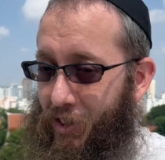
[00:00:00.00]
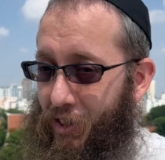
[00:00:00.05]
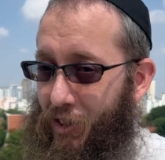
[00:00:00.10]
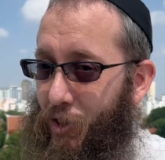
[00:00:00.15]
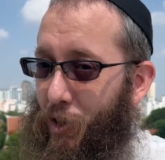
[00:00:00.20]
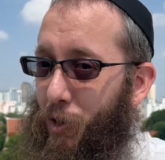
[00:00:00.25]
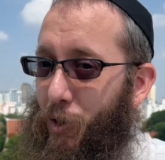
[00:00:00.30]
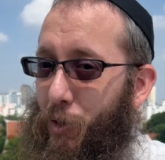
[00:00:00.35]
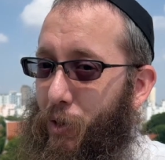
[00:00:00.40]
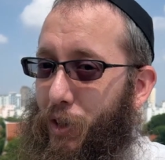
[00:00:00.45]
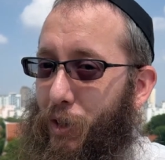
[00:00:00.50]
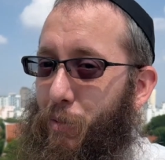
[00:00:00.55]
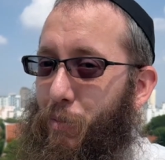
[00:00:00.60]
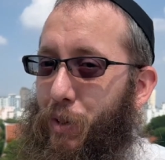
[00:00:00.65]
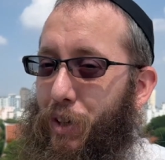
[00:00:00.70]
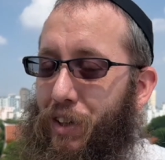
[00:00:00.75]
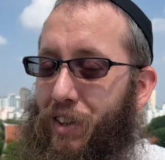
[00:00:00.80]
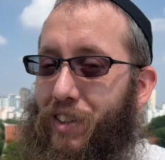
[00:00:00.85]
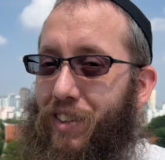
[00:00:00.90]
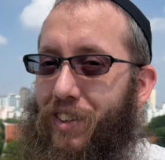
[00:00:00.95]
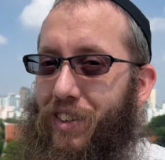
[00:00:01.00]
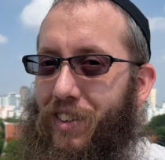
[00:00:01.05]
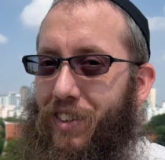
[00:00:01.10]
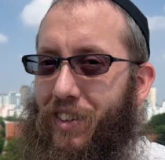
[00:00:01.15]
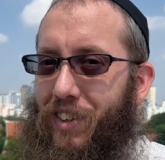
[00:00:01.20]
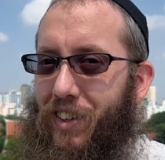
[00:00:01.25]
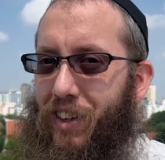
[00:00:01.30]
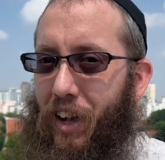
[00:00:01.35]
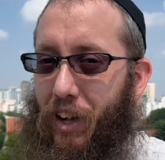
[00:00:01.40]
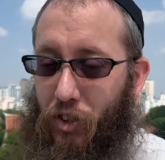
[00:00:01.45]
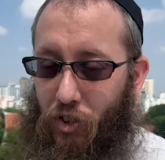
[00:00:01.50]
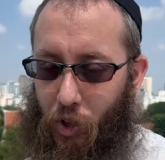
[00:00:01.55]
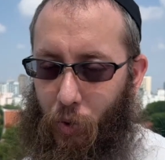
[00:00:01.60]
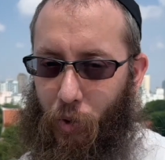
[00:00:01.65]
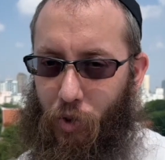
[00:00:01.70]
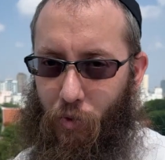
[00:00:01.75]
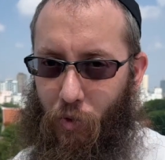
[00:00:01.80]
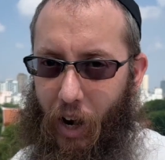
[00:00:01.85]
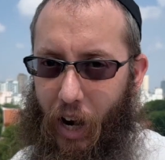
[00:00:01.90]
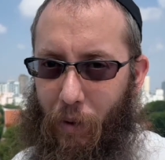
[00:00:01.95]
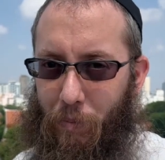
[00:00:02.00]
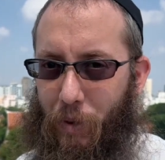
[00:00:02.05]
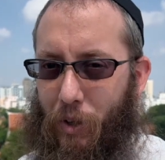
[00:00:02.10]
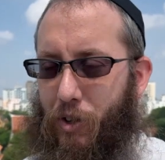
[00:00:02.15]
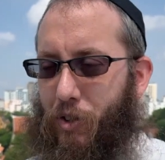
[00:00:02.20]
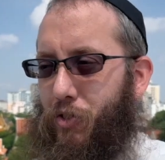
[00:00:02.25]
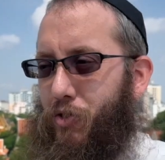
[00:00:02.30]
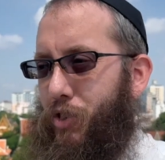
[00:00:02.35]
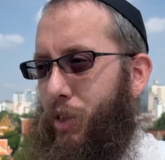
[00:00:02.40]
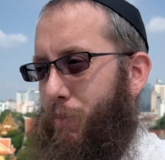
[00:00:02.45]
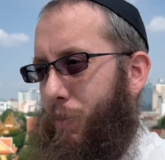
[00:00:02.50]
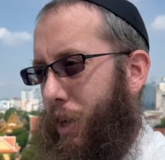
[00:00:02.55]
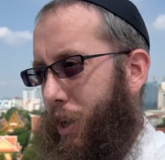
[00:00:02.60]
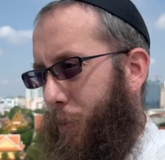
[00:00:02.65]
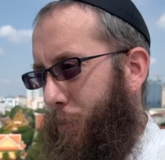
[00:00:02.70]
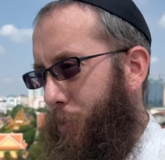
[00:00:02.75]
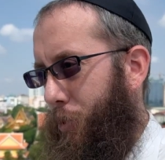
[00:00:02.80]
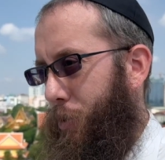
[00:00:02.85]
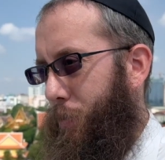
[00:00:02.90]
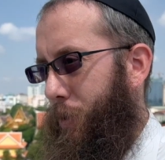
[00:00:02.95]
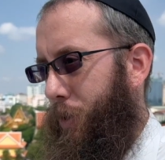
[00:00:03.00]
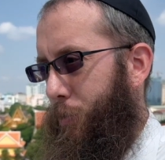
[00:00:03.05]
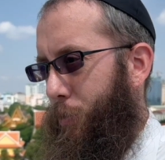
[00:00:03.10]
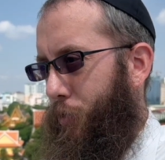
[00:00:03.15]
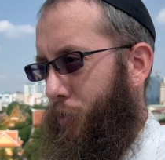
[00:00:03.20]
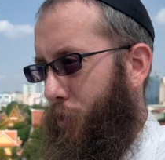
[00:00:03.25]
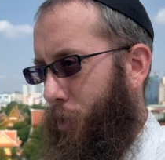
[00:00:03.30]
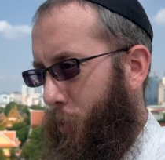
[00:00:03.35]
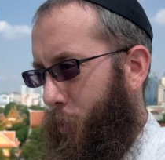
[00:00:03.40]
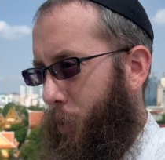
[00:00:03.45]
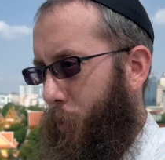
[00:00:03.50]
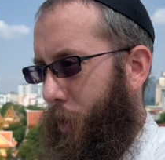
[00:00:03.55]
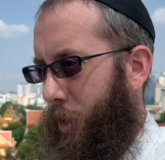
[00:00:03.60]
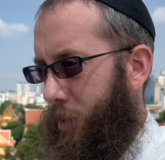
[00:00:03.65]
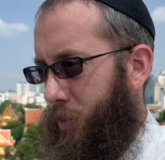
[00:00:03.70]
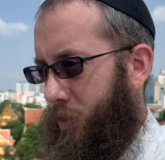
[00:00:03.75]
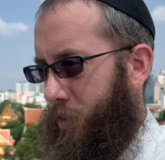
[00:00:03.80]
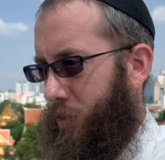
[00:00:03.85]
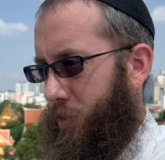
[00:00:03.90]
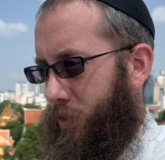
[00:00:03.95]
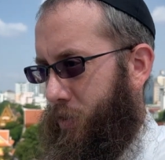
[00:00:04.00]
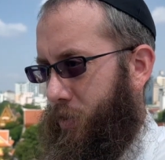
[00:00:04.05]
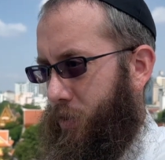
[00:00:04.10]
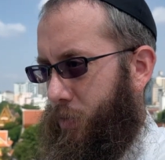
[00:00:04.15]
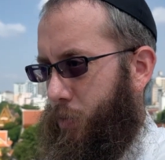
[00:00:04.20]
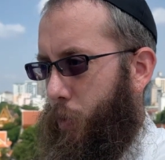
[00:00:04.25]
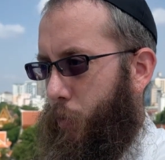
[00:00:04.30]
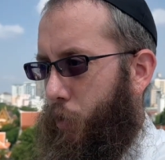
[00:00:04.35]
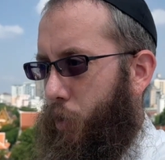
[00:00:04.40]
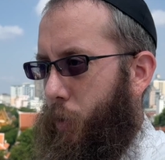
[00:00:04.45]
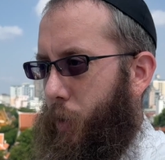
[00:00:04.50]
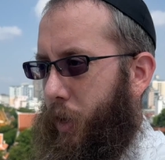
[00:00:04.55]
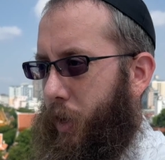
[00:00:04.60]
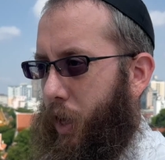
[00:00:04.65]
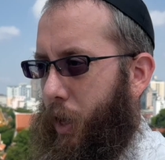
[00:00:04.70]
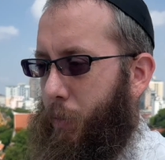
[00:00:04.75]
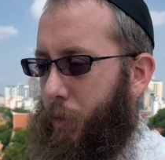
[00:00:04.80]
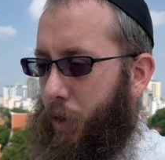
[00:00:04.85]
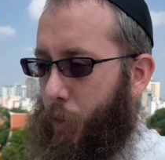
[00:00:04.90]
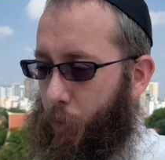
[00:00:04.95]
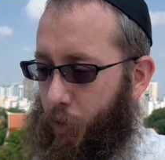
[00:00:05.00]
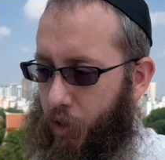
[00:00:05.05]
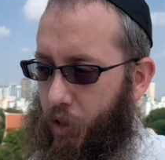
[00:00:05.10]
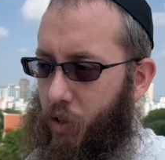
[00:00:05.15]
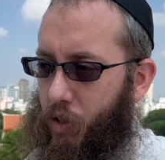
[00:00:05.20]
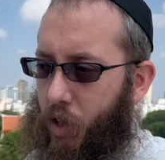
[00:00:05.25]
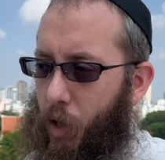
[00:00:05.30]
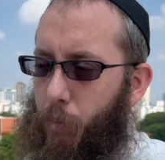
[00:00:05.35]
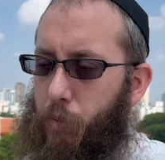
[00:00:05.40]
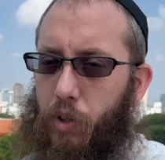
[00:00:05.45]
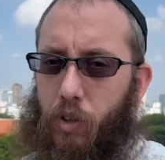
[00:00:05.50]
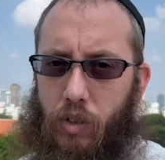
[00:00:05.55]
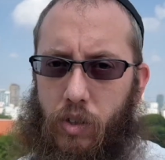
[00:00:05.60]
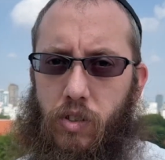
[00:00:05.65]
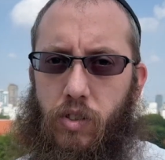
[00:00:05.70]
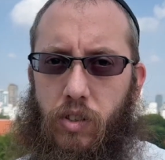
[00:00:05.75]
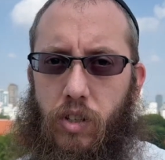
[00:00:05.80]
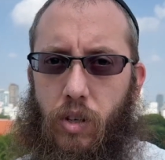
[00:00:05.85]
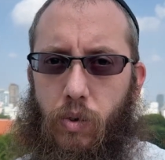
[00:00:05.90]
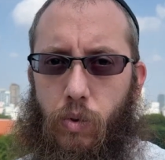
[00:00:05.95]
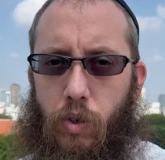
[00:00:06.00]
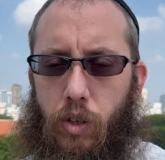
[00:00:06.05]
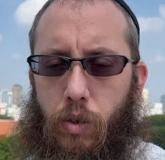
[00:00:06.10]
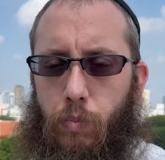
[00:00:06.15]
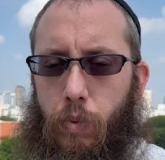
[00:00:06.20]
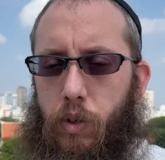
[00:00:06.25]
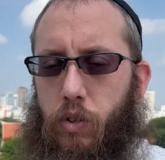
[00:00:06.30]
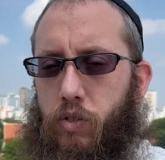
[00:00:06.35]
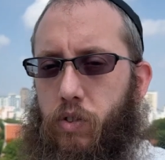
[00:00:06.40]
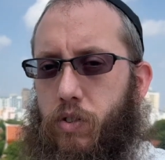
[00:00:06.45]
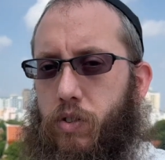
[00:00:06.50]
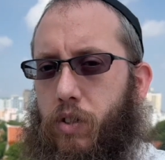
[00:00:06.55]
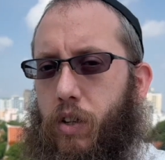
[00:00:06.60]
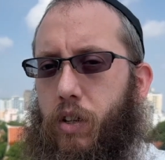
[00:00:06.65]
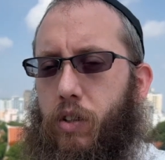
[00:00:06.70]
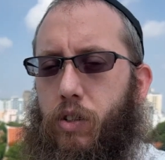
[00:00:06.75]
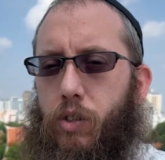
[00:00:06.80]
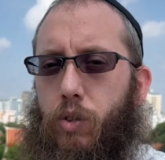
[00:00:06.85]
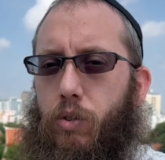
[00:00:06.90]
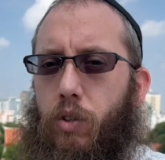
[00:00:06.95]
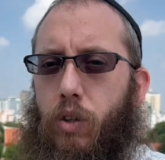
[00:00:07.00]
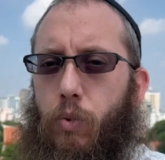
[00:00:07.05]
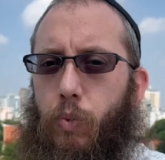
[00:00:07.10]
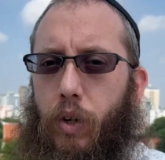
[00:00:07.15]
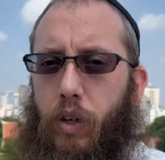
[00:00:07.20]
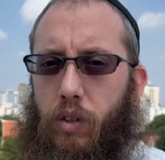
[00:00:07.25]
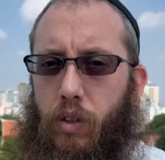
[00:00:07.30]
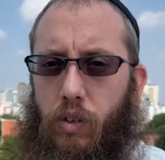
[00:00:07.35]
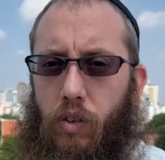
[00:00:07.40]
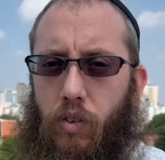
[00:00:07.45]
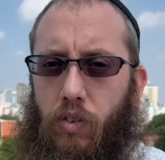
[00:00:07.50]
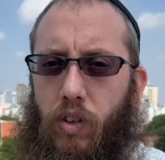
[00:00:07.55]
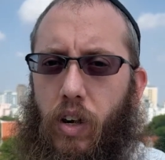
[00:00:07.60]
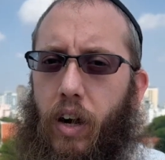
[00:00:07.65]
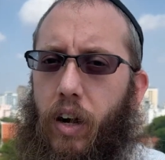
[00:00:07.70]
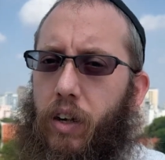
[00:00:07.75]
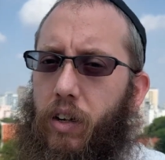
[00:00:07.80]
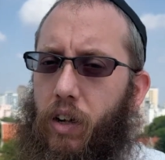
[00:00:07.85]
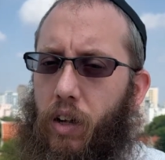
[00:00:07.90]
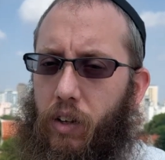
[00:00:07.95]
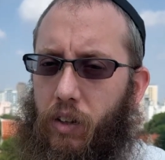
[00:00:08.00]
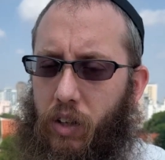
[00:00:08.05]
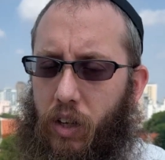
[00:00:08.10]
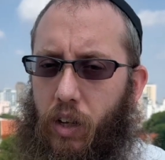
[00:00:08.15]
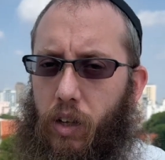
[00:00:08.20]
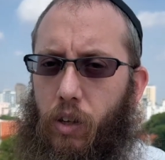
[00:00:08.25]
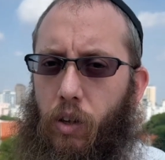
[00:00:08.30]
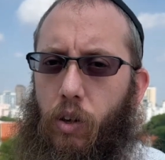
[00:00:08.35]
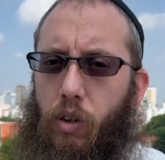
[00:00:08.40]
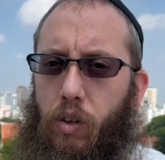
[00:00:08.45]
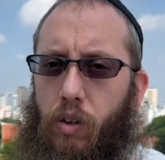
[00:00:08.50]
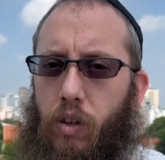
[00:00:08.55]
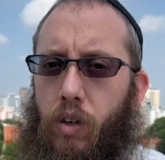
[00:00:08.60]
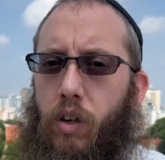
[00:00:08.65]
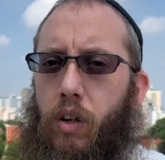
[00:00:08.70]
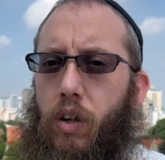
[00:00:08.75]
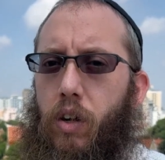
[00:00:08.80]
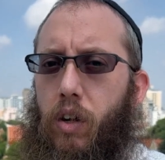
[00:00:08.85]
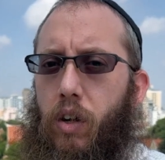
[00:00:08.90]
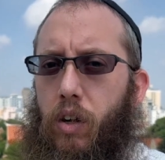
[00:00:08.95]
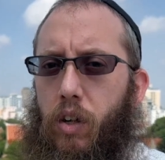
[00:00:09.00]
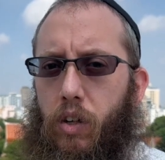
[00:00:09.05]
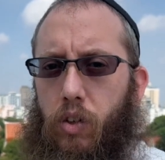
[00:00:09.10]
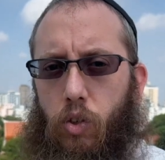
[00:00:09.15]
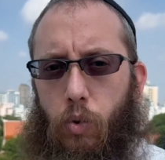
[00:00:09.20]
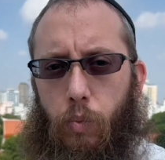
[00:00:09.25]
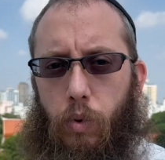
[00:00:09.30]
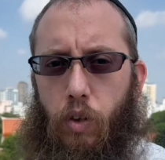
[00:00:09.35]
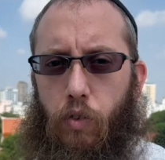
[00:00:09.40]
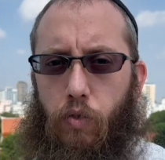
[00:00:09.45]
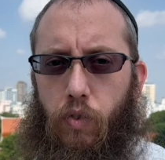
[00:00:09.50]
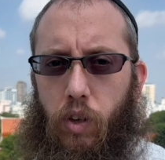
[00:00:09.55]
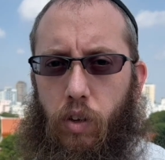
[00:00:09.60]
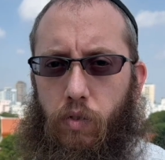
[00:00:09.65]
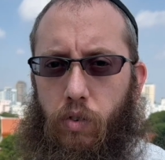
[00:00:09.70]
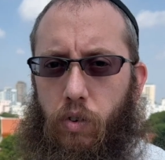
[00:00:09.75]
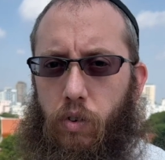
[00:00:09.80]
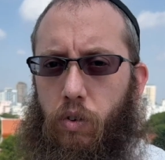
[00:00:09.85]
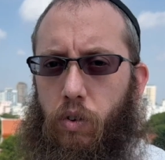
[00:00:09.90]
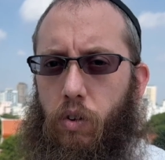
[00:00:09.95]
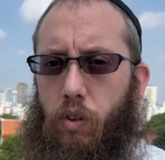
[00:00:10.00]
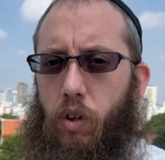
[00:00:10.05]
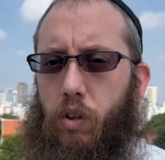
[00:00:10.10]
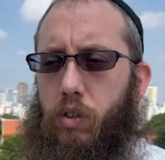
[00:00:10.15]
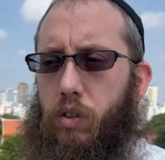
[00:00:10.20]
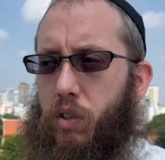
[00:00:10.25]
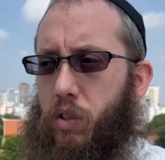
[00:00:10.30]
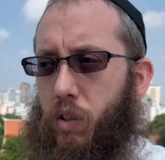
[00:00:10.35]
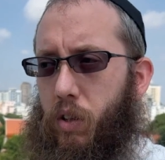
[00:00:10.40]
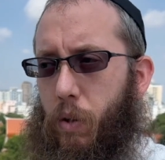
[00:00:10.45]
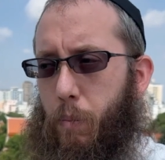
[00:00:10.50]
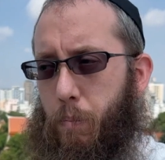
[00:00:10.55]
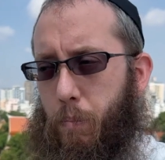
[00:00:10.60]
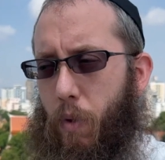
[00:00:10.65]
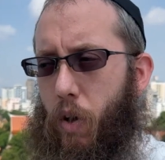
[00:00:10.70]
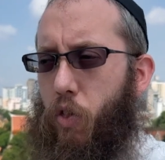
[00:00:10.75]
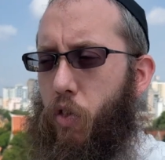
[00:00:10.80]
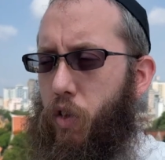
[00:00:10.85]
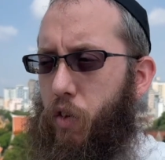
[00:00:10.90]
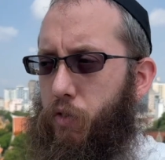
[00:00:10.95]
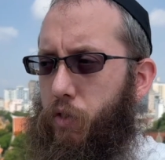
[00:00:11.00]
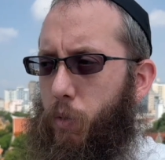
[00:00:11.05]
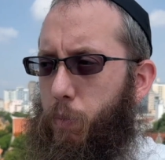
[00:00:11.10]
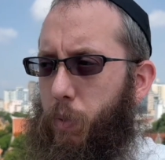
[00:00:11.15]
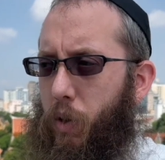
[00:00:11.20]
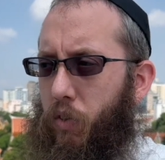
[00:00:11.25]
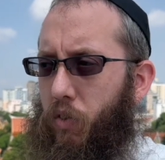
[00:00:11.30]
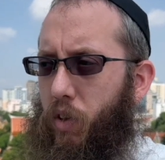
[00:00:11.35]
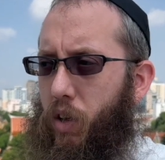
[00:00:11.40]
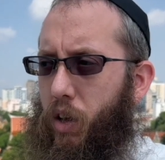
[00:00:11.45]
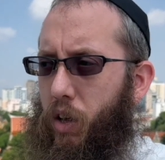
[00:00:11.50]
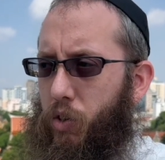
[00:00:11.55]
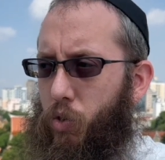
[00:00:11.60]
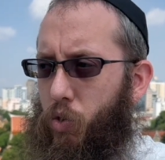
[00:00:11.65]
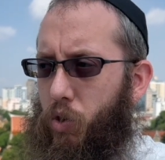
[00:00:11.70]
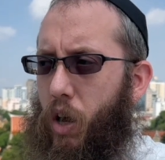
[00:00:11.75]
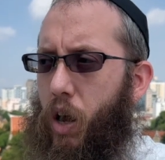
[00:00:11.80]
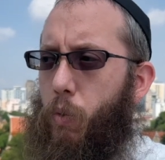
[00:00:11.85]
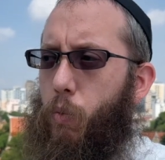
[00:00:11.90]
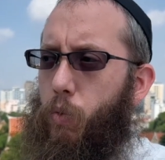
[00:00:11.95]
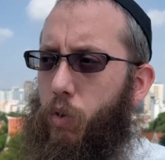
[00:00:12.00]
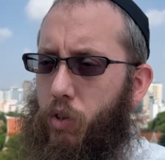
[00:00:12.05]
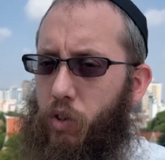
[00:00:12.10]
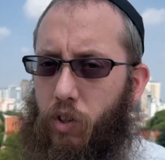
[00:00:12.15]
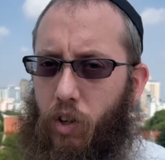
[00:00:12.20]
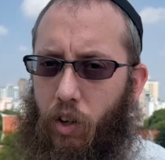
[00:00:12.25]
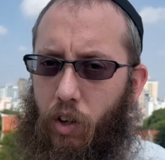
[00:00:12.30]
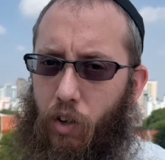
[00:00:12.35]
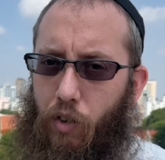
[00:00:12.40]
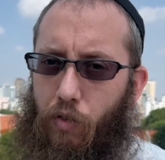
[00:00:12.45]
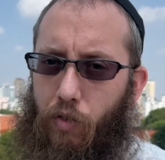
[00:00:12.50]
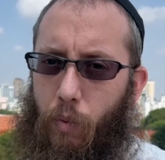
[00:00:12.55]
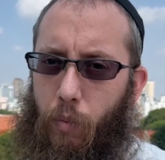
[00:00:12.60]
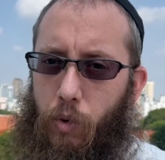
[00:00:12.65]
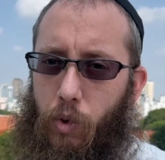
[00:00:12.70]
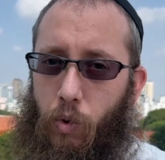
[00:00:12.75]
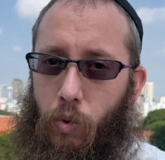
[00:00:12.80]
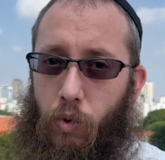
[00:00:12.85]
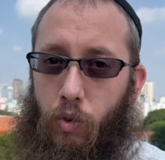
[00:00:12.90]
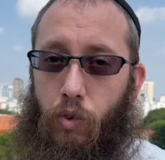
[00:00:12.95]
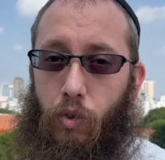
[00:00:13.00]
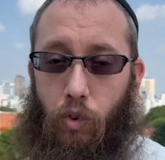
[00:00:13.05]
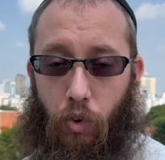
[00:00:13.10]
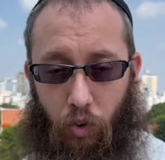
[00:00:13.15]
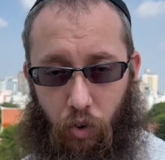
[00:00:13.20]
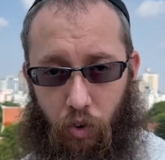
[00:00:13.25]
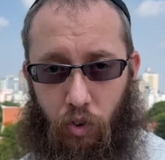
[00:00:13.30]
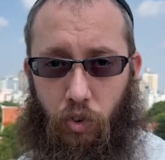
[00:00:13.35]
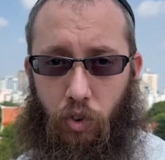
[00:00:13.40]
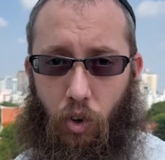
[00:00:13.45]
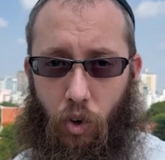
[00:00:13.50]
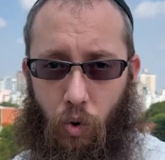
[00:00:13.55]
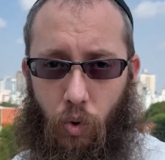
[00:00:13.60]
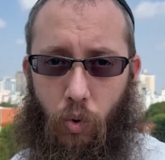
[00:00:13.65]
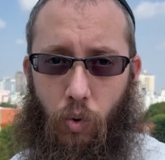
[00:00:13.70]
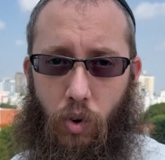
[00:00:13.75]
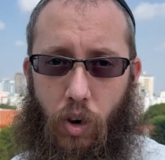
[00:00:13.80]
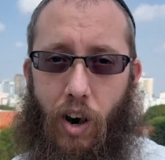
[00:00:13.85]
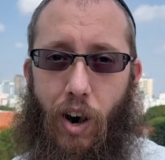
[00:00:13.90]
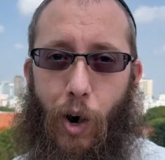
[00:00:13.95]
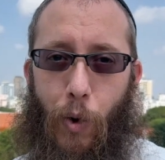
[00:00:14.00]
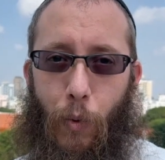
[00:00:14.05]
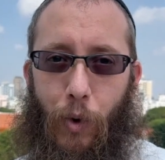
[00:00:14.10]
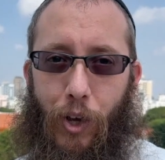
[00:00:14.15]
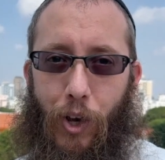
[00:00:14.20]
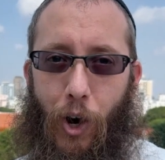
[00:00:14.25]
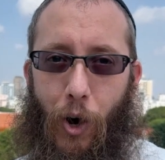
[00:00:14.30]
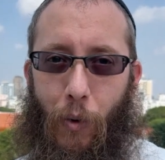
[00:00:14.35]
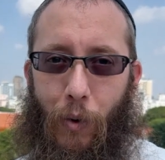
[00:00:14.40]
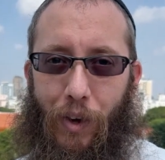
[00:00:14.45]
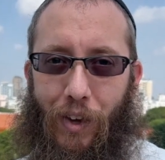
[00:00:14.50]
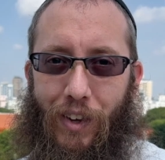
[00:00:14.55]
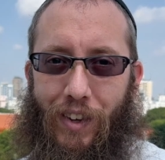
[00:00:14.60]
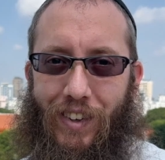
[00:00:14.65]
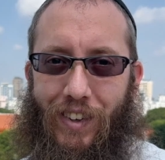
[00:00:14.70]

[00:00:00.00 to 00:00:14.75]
don't look at me. And she was right, because she made up with me before we came here. We did come to consider it, but she said, you're quick to decide, I'll take longer. Do me a favor, until a month after Pesach, I do not want to hear from you. So are we going?